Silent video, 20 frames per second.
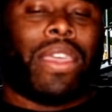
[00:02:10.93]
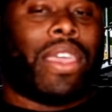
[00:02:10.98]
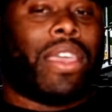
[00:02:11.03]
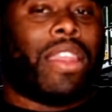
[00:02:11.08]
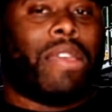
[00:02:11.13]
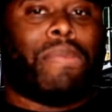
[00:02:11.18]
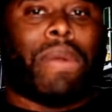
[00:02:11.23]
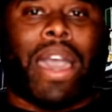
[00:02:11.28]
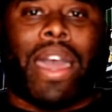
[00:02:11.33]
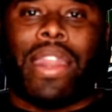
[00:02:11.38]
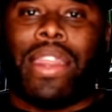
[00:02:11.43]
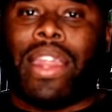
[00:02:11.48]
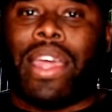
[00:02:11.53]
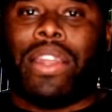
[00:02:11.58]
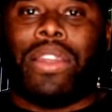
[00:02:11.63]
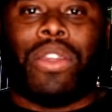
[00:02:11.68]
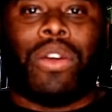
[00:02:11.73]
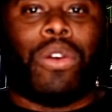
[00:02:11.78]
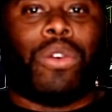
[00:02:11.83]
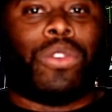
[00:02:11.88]
Anybody
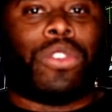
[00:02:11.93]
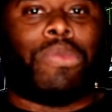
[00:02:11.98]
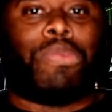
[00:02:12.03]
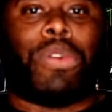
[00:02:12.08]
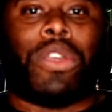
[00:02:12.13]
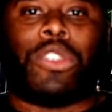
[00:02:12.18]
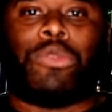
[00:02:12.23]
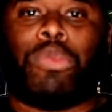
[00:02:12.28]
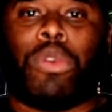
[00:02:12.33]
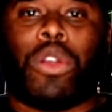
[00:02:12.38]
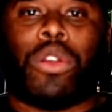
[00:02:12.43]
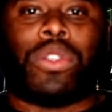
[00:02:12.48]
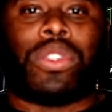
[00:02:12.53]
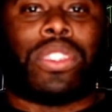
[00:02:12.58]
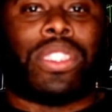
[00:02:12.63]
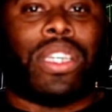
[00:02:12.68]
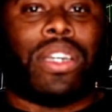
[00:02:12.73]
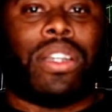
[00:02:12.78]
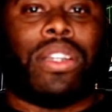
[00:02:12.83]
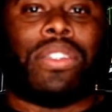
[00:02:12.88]
that knows the Pittsburgh
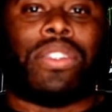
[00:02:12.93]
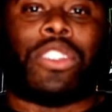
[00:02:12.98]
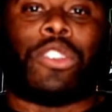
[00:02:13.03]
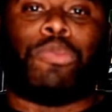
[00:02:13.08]
Steelers,